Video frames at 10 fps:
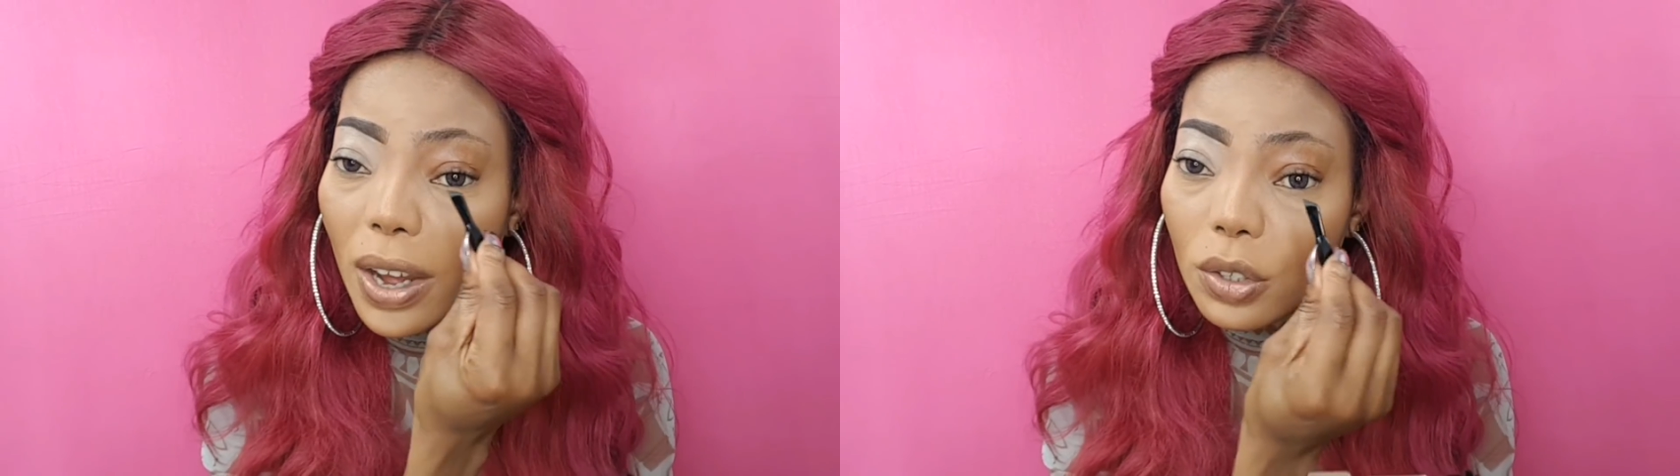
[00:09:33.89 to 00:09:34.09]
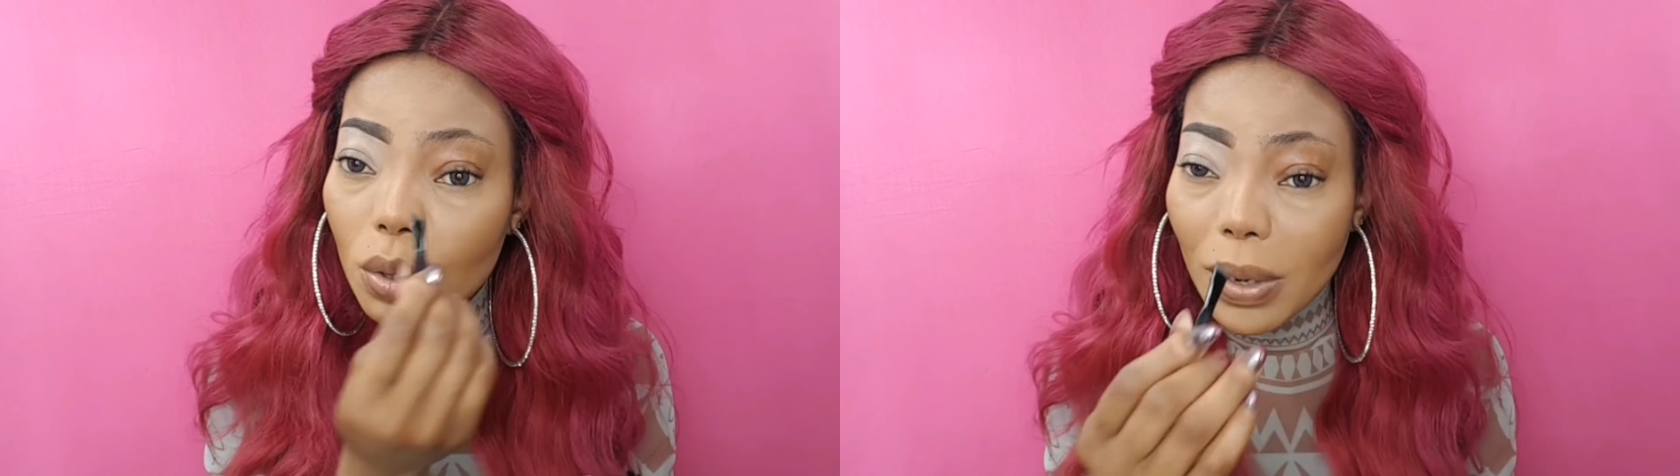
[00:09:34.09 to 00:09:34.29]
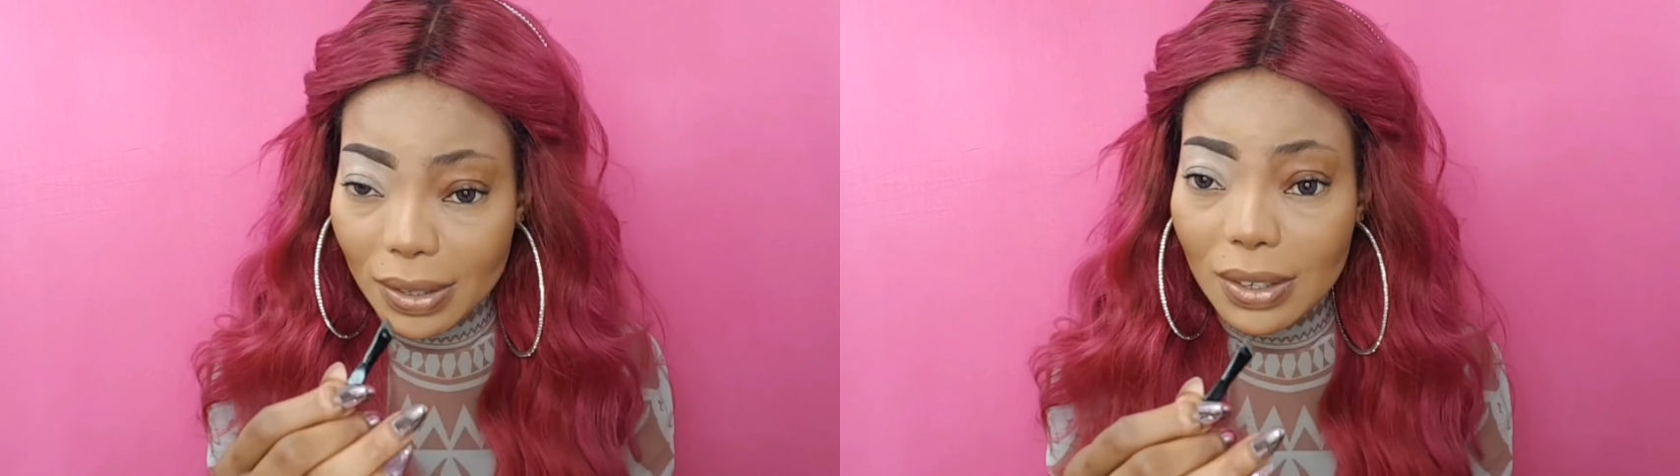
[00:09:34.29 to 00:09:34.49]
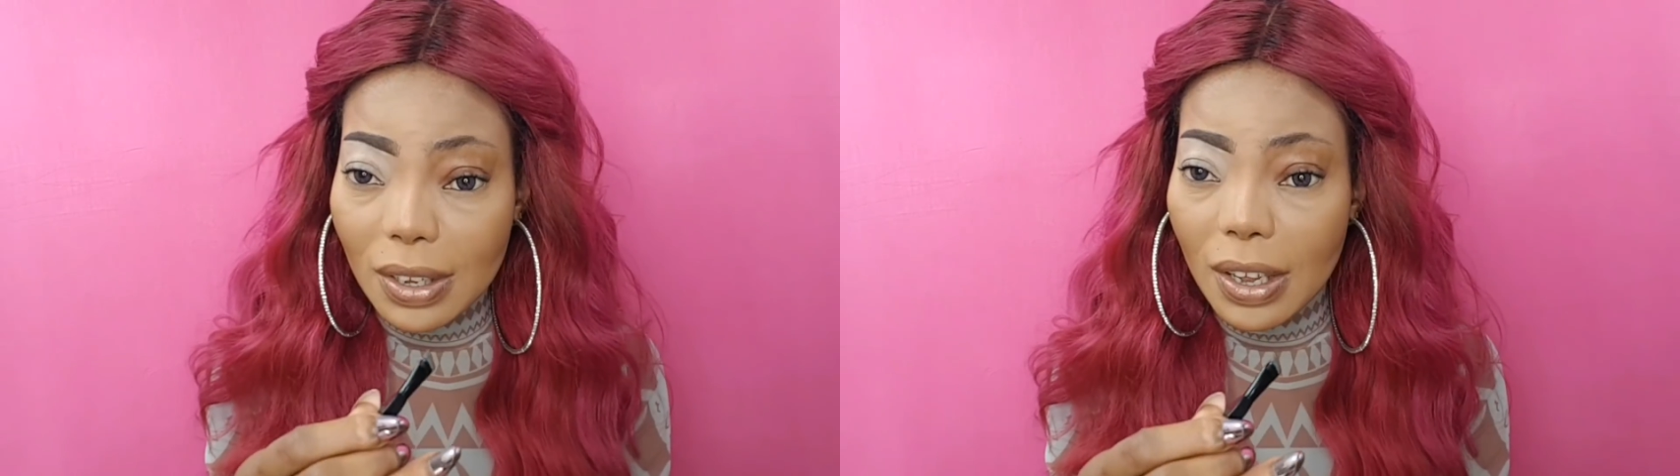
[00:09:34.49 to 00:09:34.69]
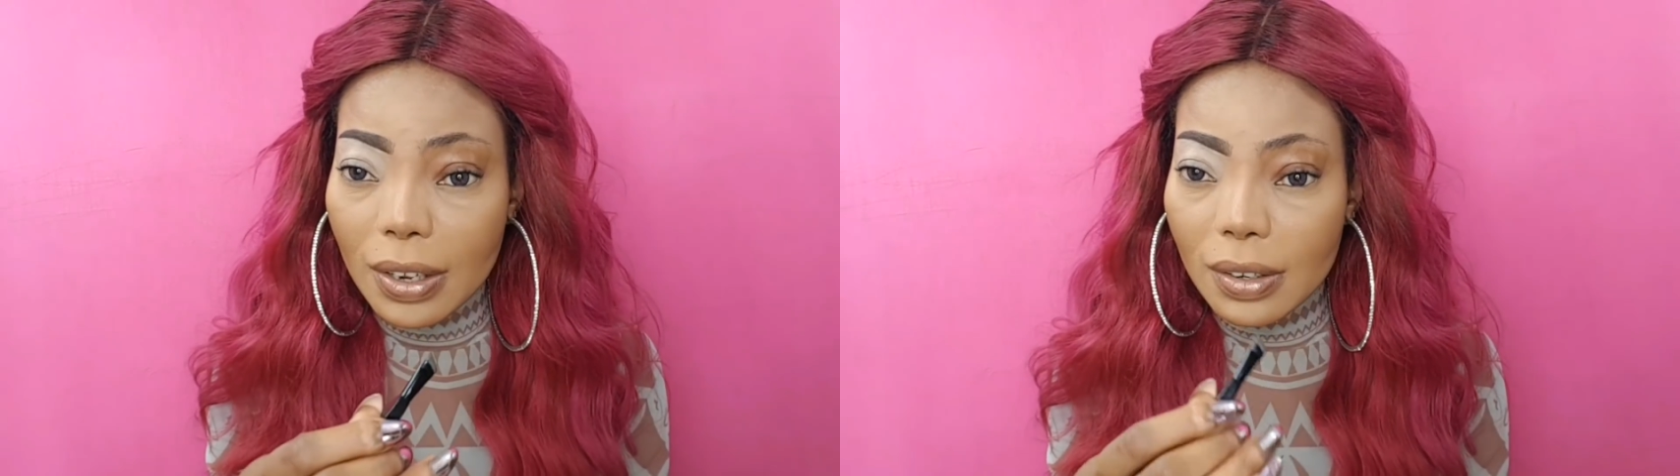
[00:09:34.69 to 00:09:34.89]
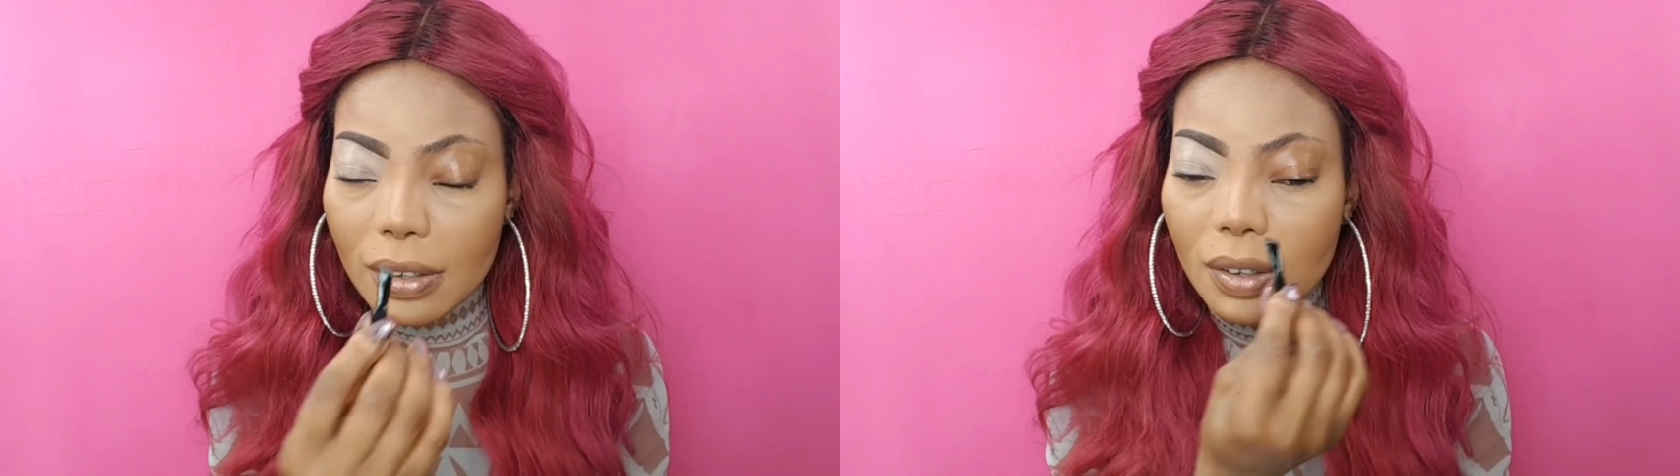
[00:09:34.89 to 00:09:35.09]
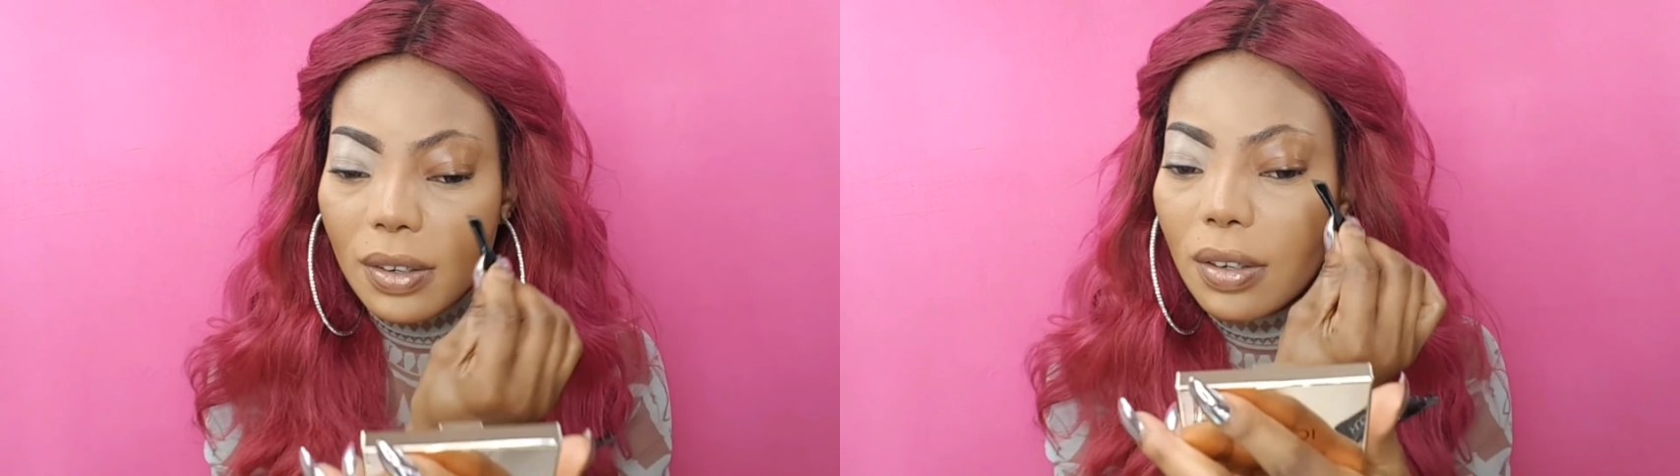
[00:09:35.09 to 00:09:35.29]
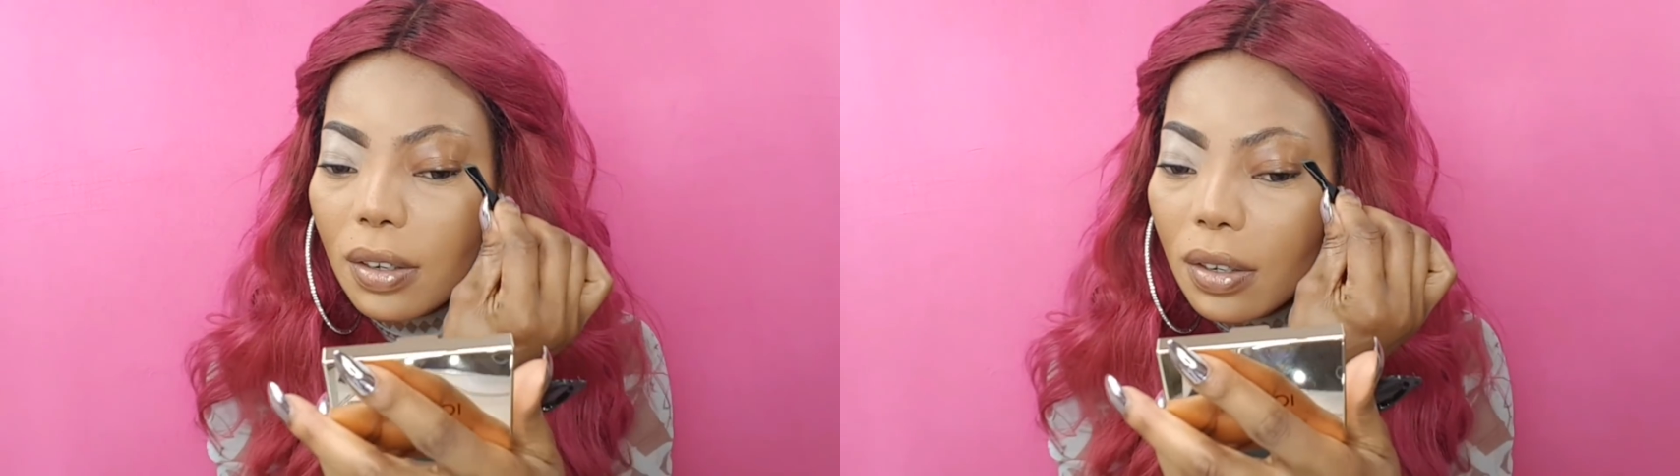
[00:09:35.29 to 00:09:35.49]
it too hard to my skin,